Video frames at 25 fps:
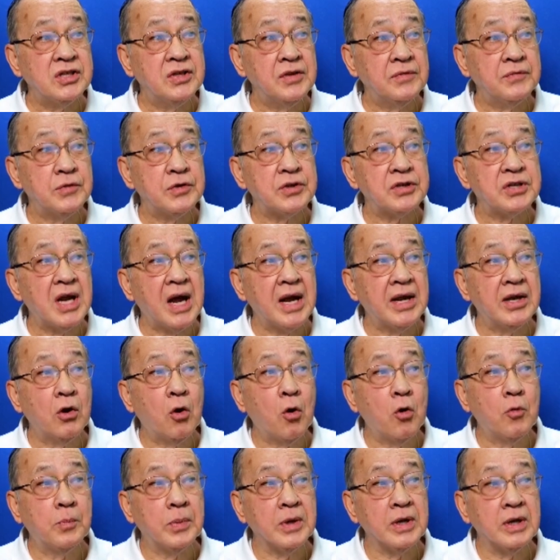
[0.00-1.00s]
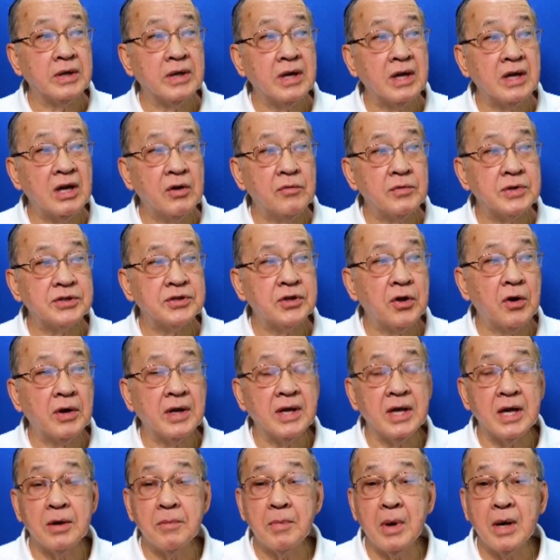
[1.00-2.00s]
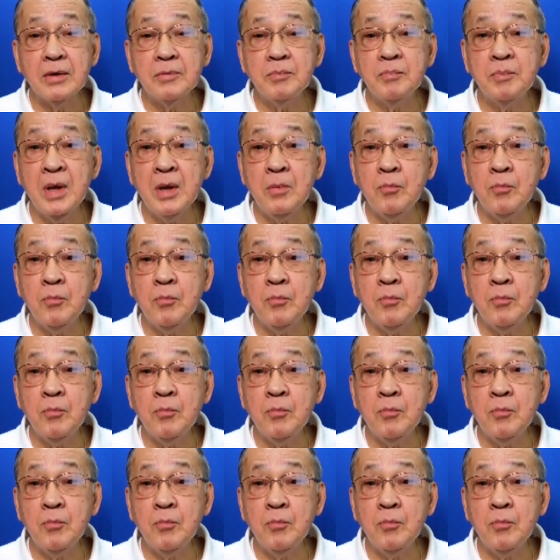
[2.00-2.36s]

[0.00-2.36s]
is the first eye-opener that I was talking about.